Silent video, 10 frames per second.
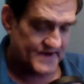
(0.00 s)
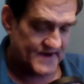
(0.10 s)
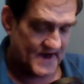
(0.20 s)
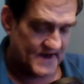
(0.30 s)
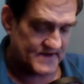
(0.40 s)

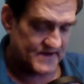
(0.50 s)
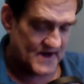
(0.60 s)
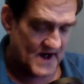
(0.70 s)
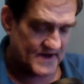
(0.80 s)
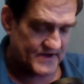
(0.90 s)
He hated the
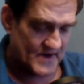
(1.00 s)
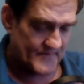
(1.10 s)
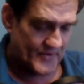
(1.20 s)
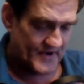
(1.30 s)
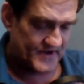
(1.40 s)
idea
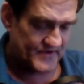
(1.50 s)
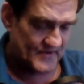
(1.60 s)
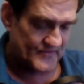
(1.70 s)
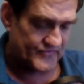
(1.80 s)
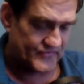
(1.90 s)
of putting
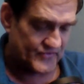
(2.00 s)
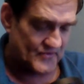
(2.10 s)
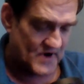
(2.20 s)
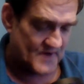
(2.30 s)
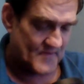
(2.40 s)
those
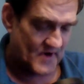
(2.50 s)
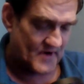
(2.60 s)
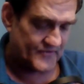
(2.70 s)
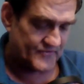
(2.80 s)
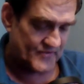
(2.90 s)
two on
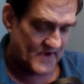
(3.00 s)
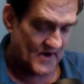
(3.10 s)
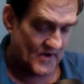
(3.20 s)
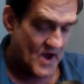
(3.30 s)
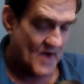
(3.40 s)
Marta's
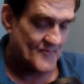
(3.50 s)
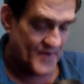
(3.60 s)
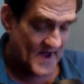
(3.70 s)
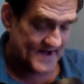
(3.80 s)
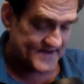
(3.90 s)
trail,
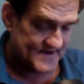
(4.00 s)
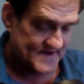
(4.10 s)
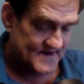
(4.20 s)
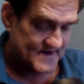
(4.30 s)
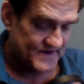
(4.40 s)
but
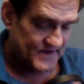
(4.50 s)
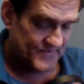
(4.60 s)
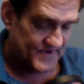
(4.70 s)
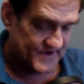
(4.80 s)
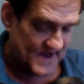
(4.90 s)
he
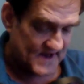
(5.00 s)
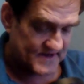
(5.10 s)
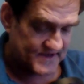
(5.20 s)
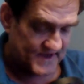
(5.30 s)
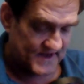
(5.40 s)
began to
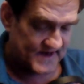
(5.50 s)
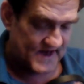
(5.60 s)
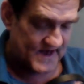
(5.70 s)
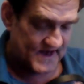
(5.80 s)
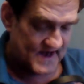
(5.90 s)
think
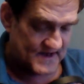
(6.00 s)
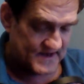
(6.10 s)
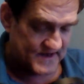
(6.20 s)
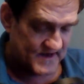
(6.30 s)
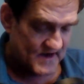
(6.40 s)

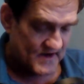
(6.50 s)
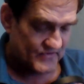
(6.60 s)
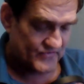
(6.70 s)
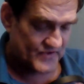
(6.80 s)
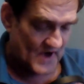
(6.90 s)
any
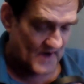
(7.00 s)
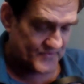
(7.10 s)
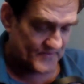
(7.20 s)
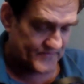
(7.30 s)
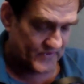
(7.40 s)

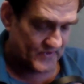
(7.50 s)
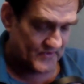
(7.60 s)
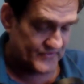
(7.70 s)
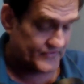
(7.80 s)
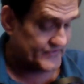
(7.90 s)

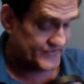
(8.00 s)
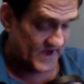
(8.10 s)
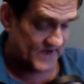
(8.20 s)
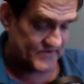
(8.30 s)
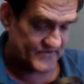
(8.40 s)
subterfuge
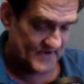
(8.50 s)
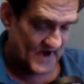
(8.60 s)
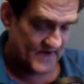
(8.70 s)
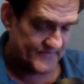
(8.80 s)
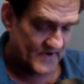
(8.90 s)
saved his
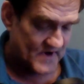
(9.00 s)
life.